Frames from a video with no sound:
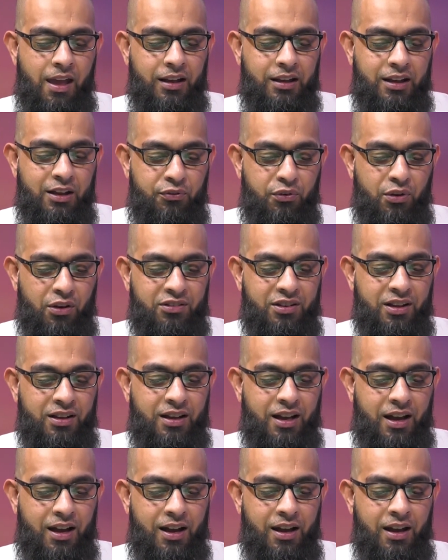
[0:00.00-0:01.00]
give your
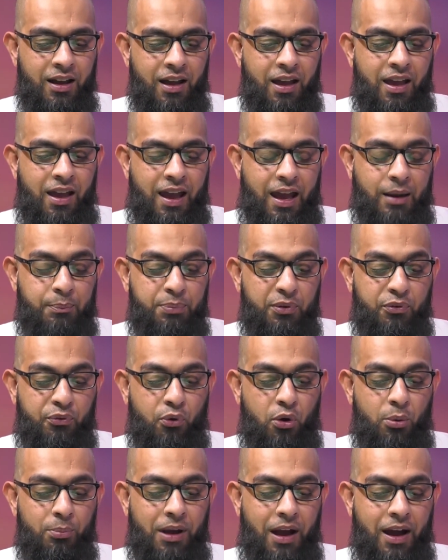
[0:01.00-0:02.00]
zakah, and
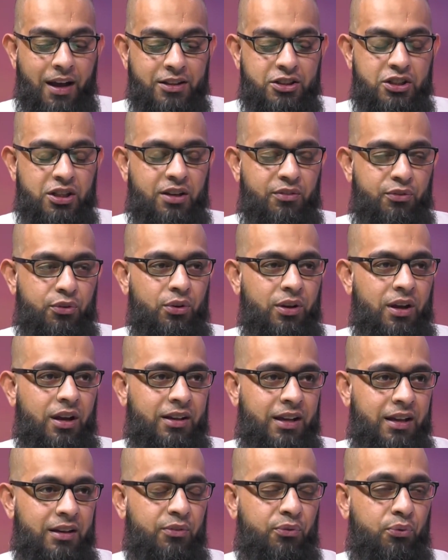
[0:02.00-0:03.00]
perform Hajj if you
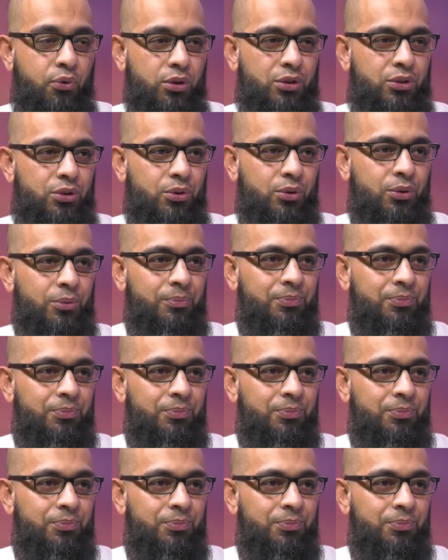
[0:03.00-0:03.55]
can afford to.